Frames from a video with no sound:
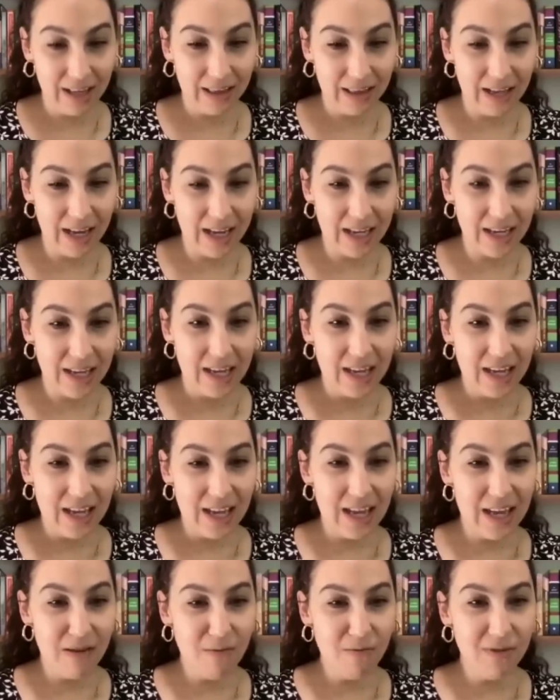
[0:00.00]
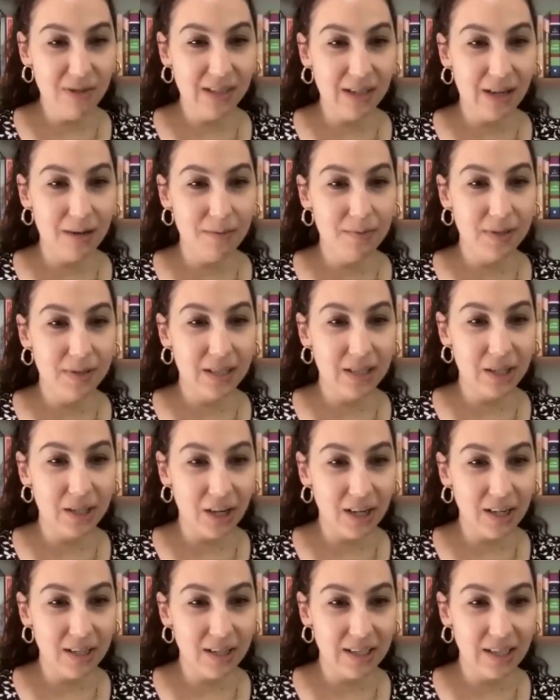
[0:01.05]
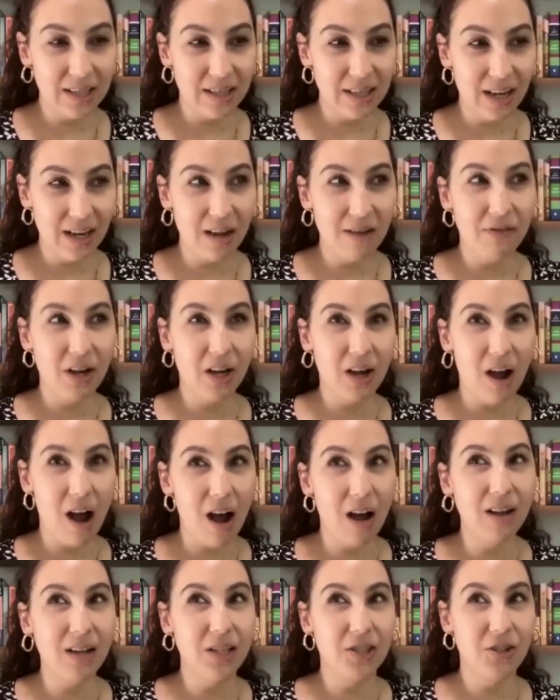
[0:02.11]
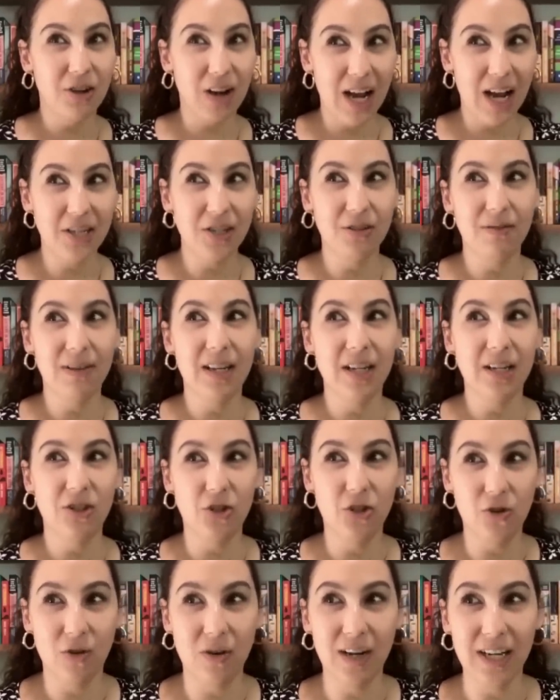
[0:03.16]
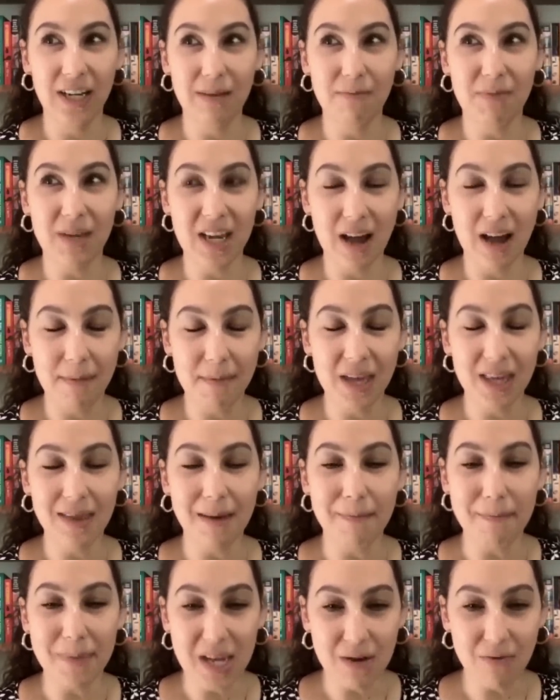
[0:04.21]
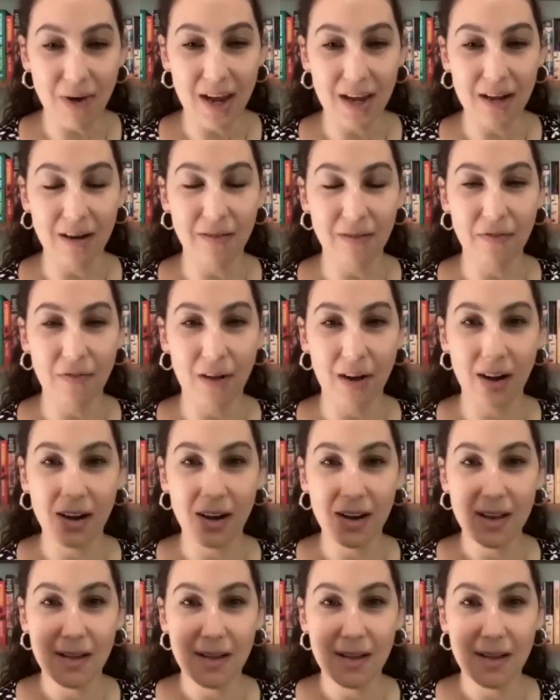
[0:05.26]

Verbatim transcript: Like, mm-hmm. it was absurd to think of a college graduate join becoming the beat writer for